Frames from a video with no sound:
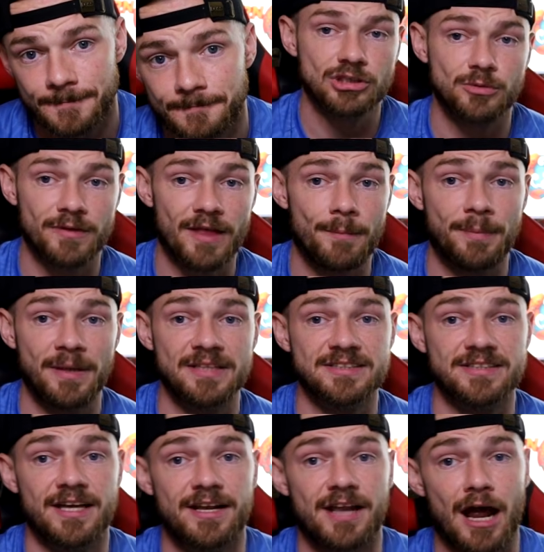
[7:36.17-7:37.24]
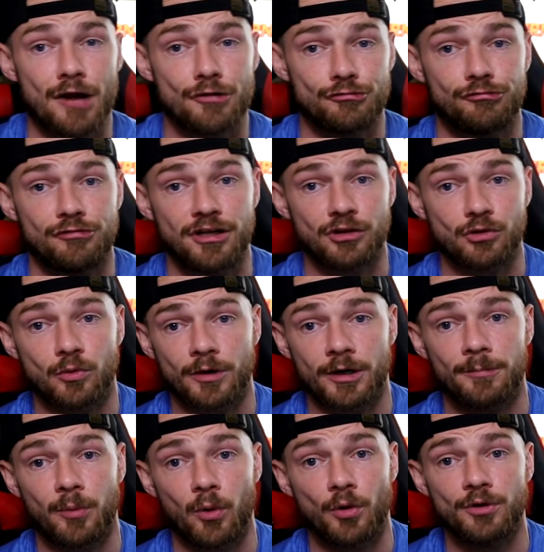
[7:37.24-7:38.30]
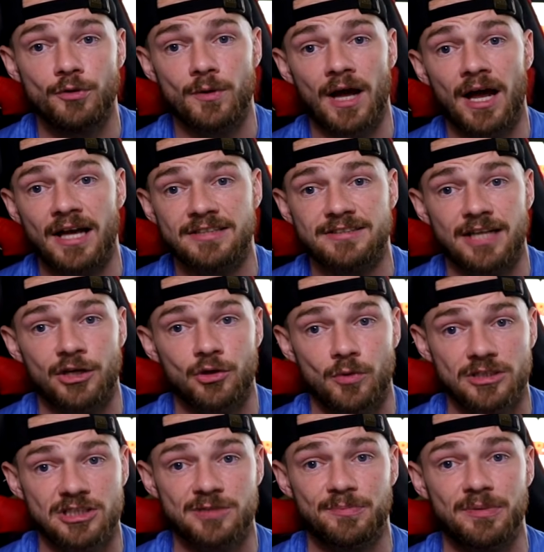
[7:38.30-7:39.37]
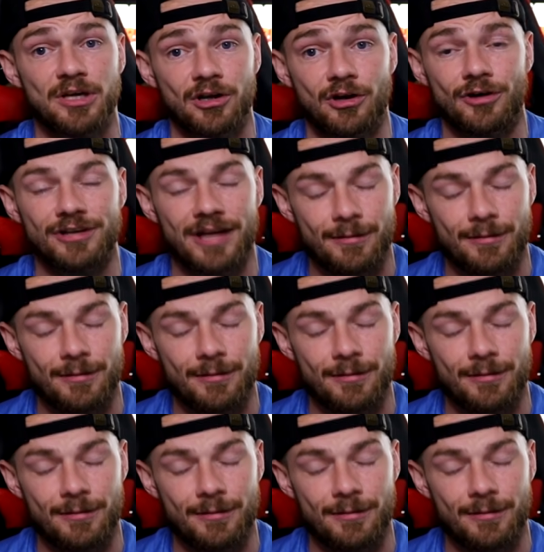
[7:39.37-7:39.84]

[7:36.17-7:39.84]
So with that being said, I really don't want to bore you guys. I know I speak a lot.